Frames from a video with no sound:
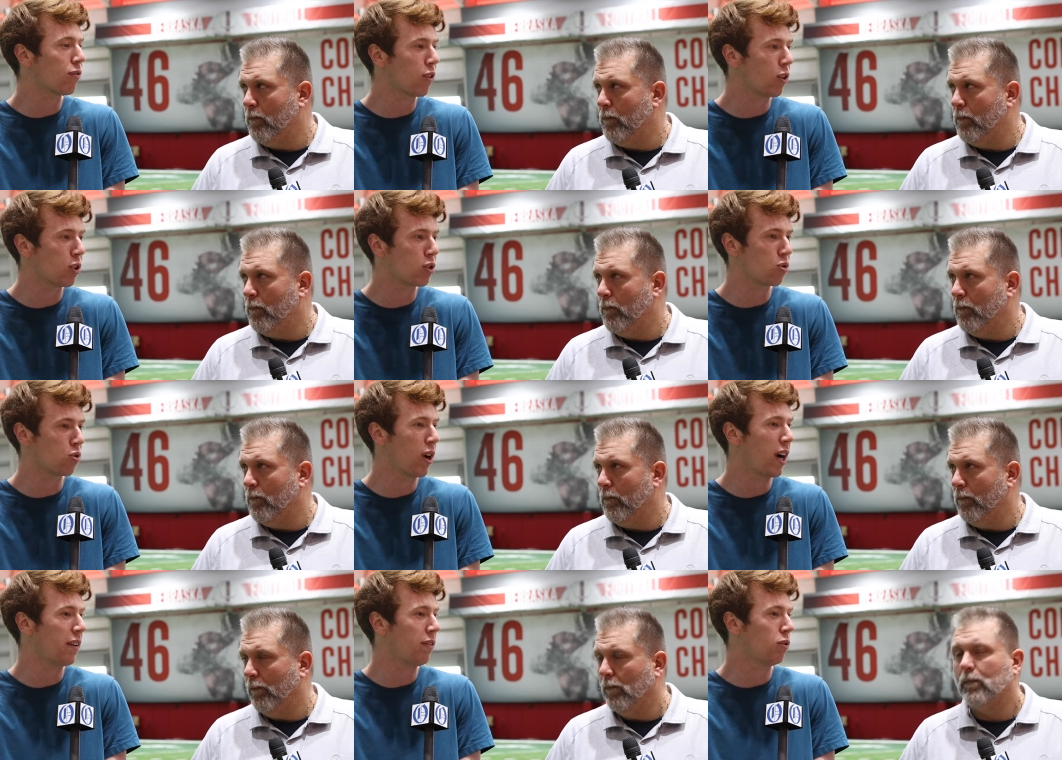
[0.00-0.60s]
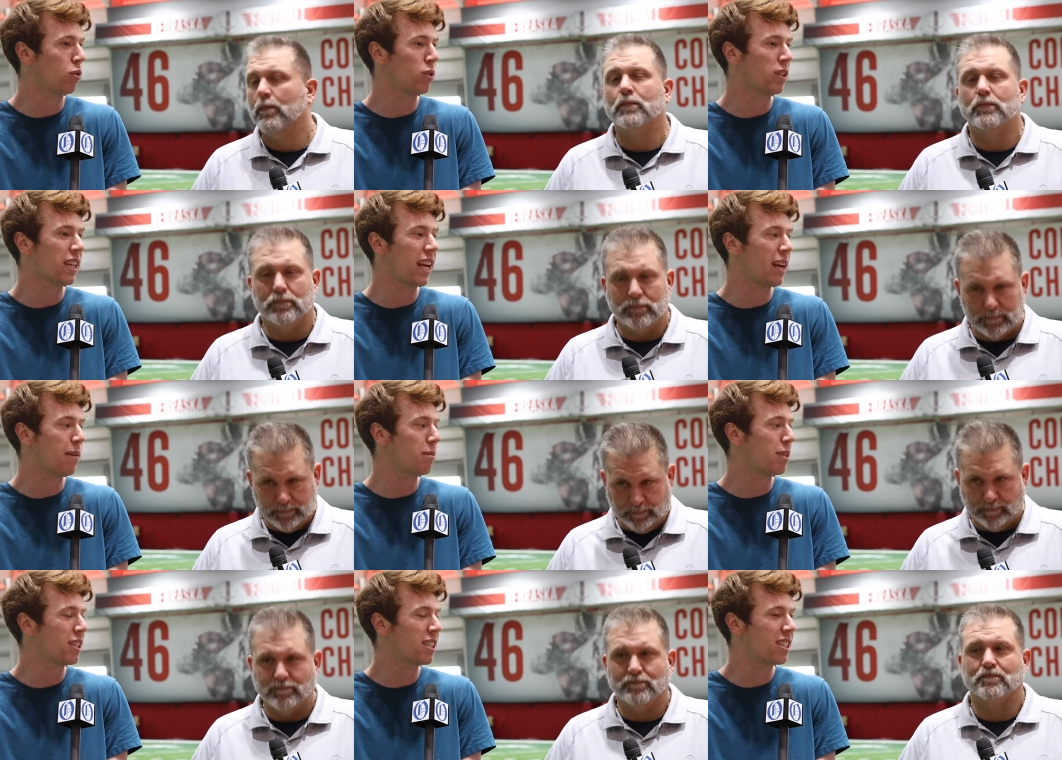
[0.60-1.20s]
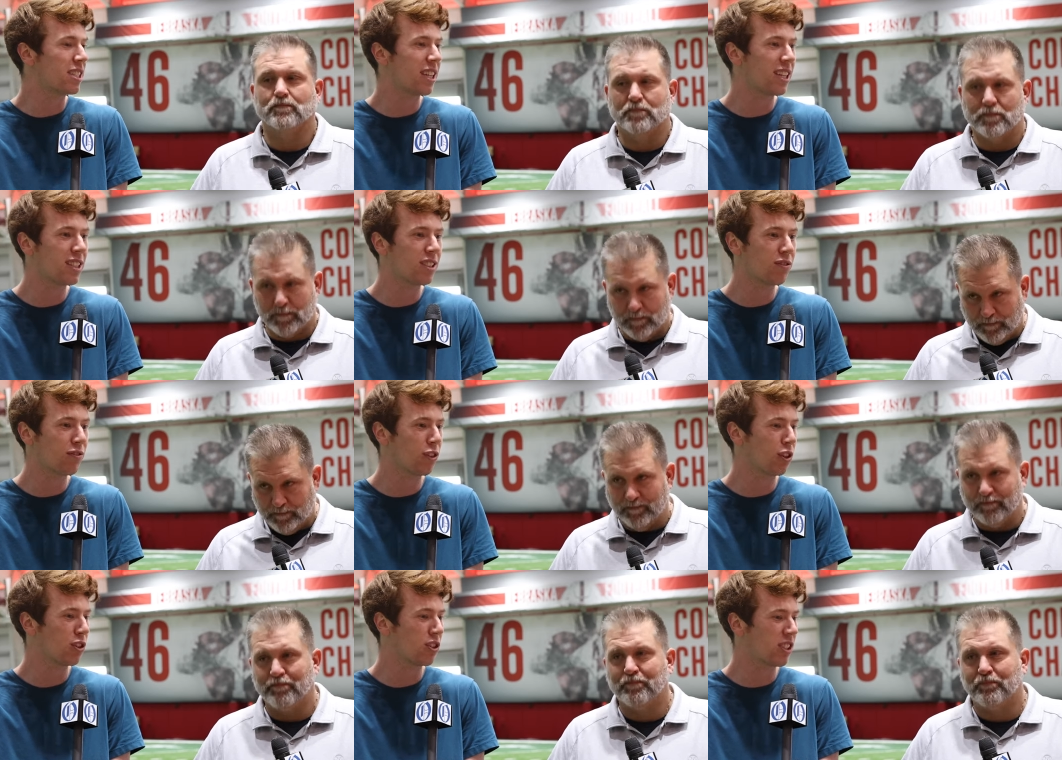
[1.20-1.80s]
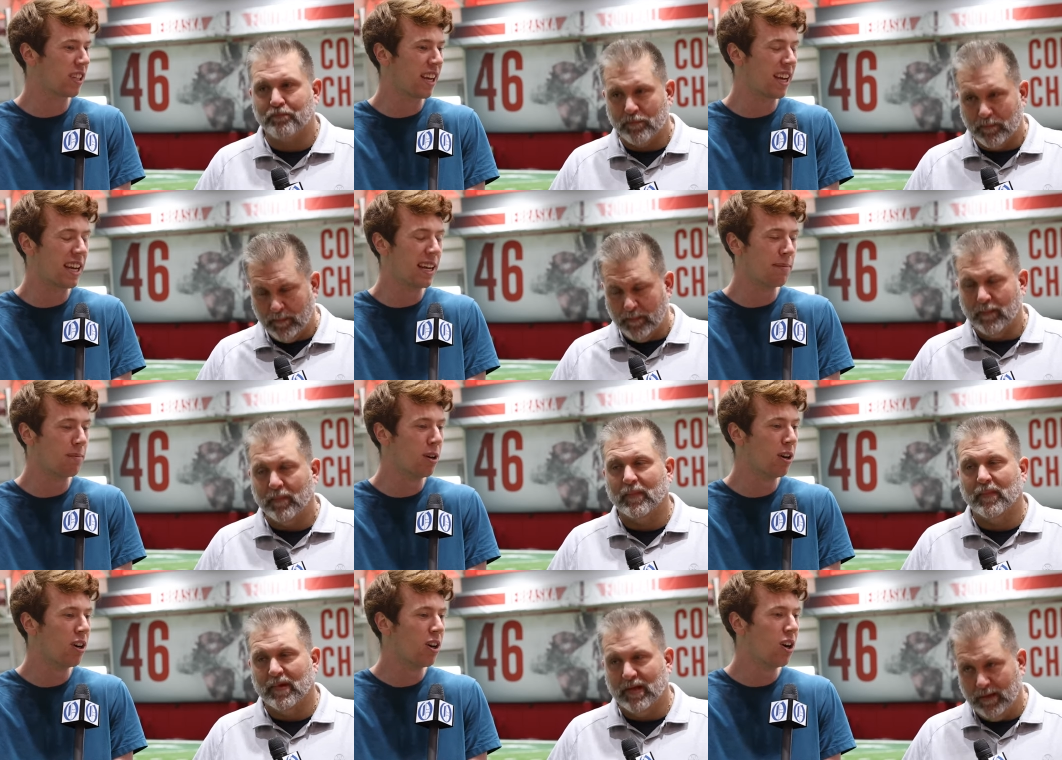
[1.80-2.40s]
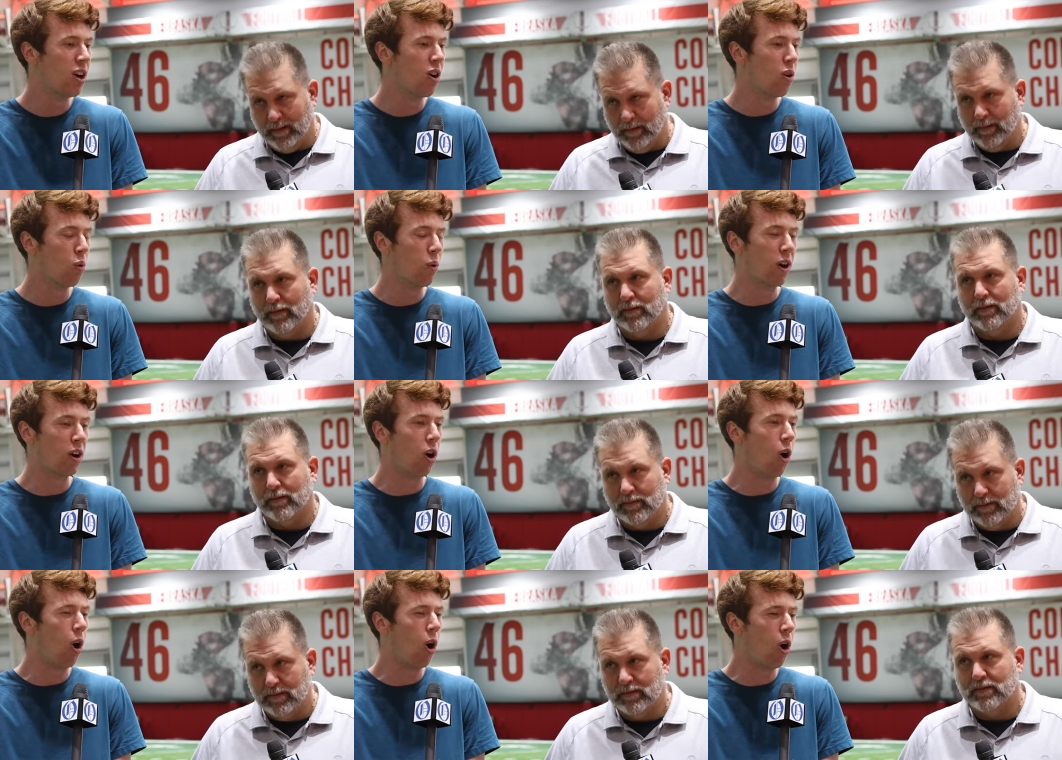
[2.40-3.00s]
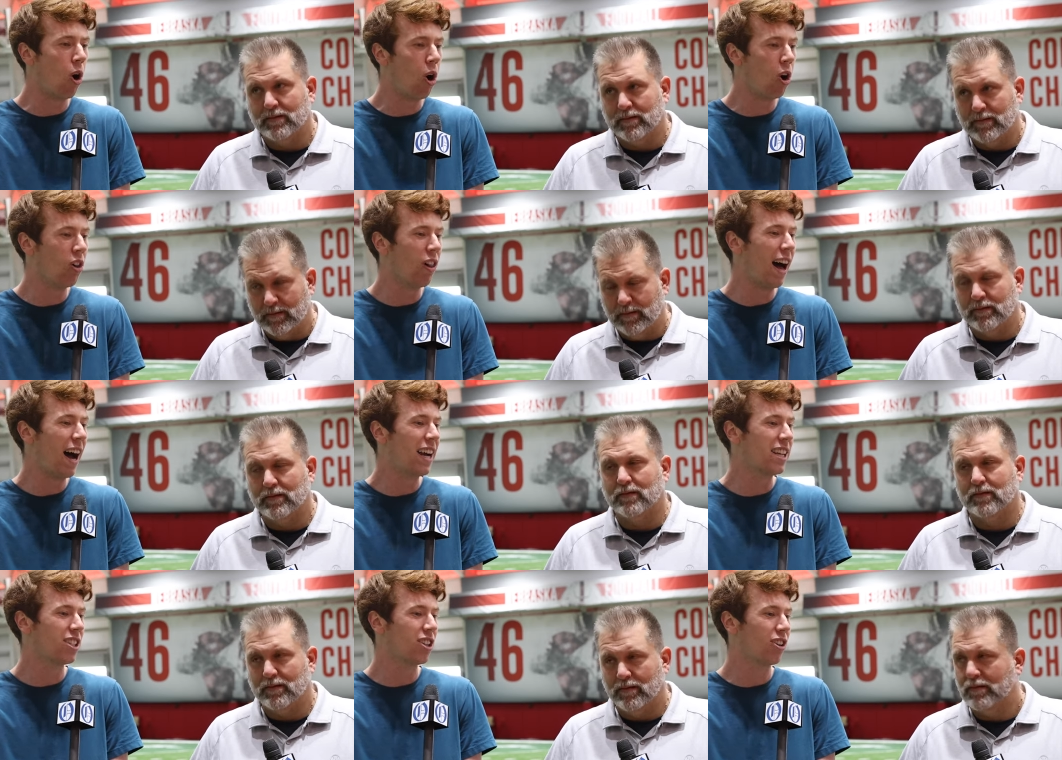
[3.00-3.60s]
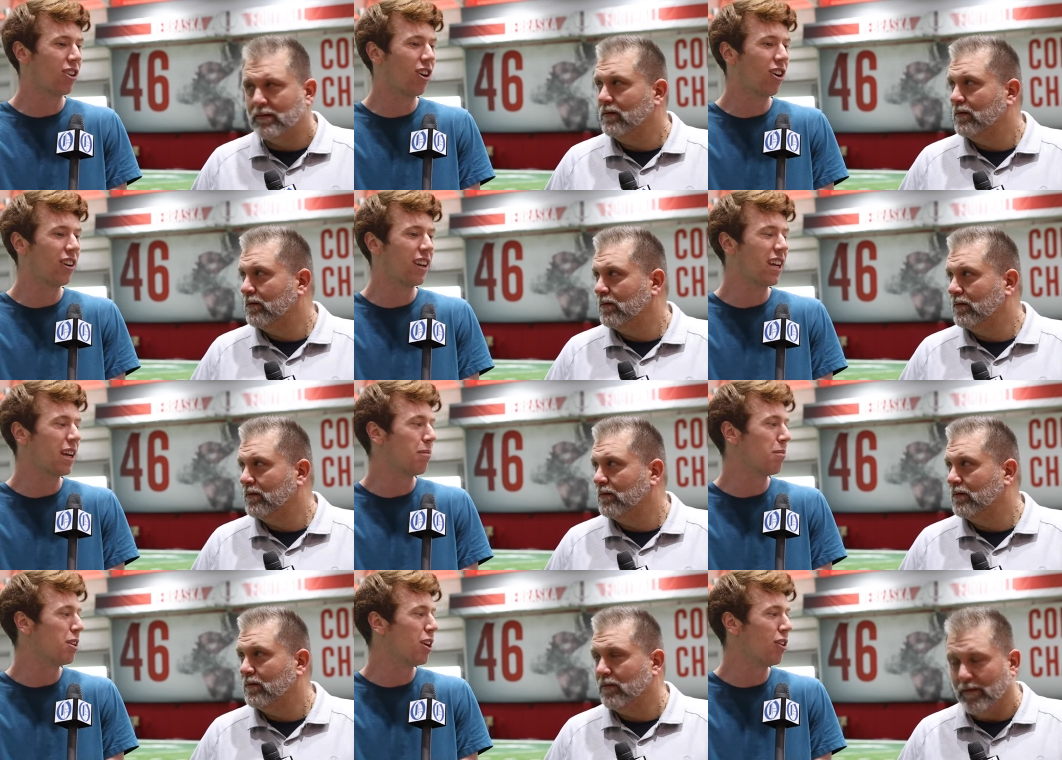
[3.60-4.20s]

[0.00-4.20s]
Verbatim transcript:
Speaker 1: first rivalry game. This is his first game where all eyes are on him.